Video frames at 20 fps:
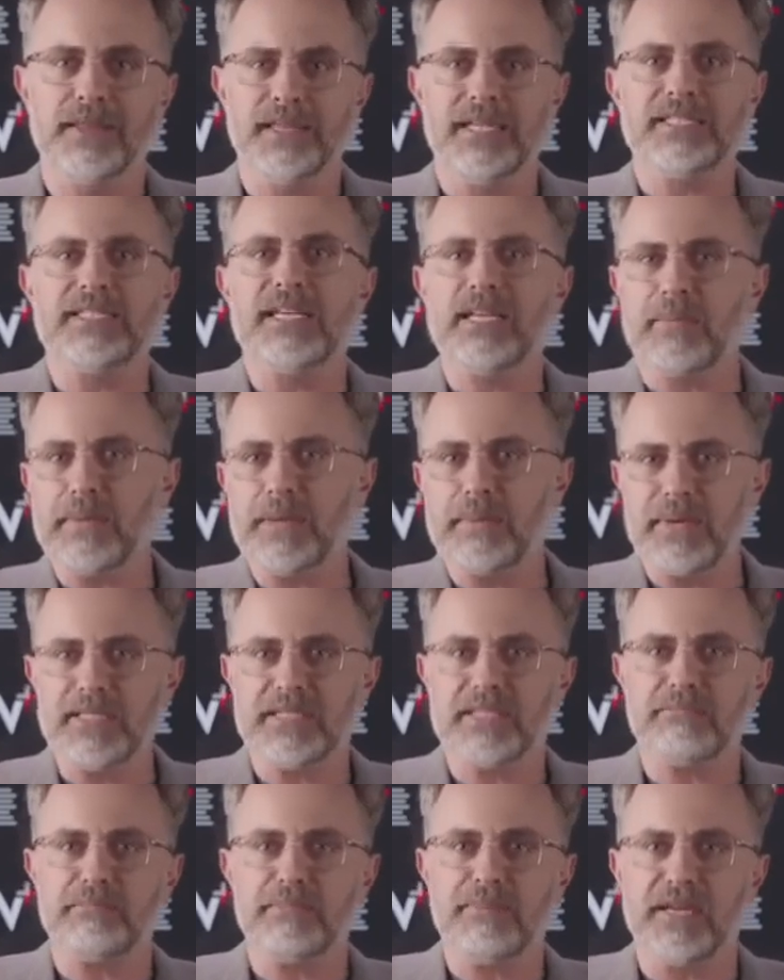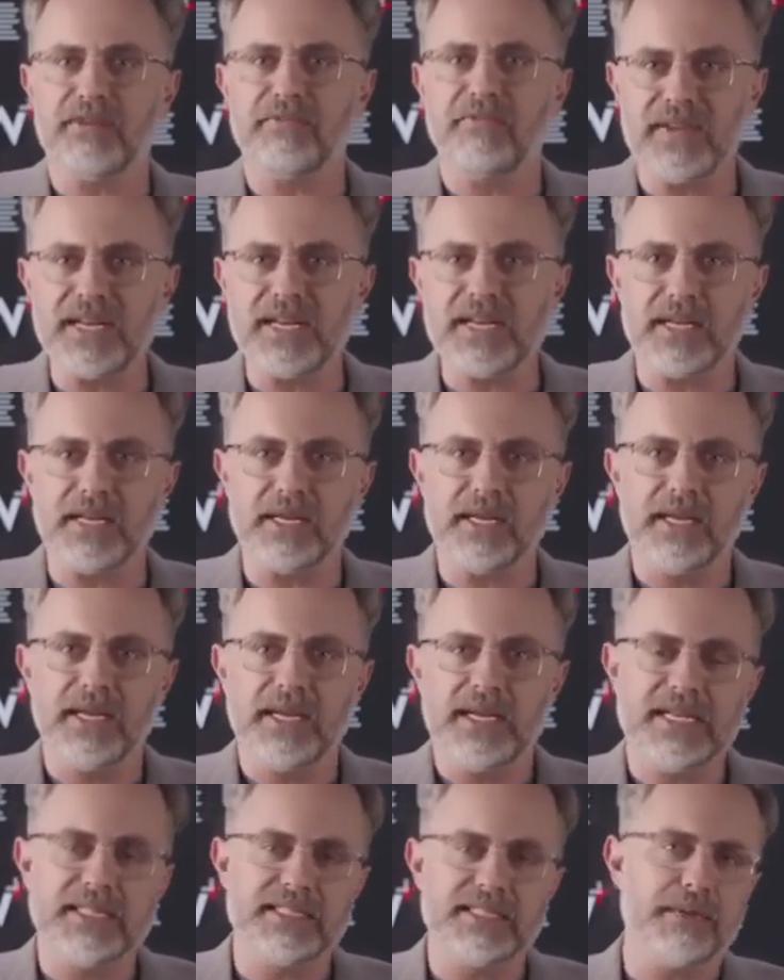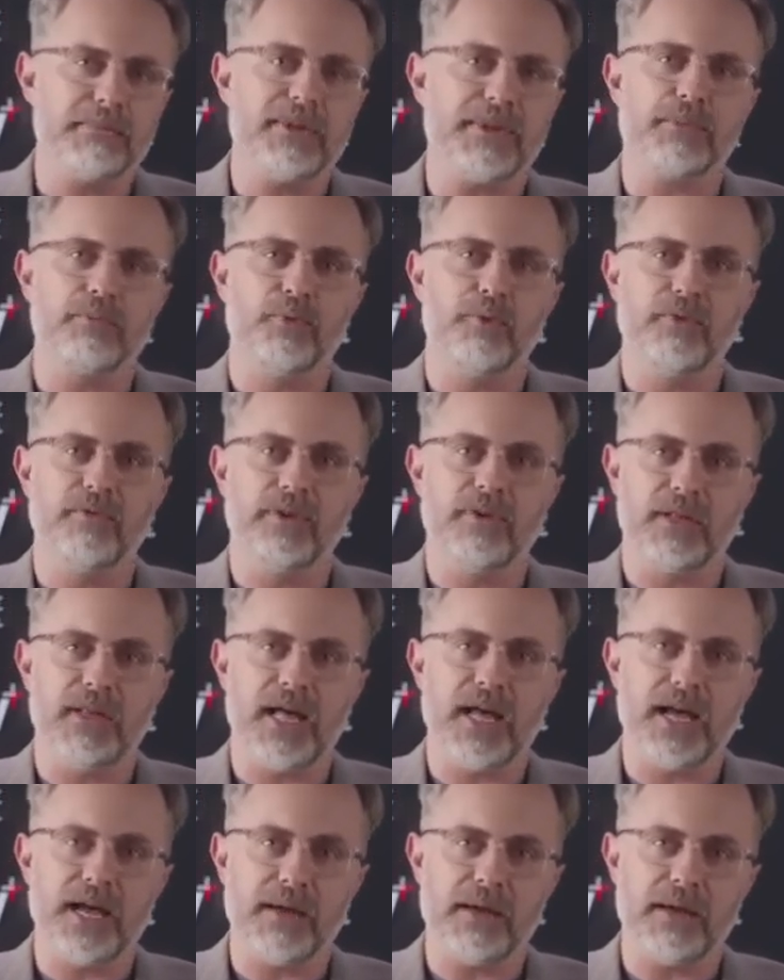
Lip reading: this enemy must be defeated, ends up being proven a lie.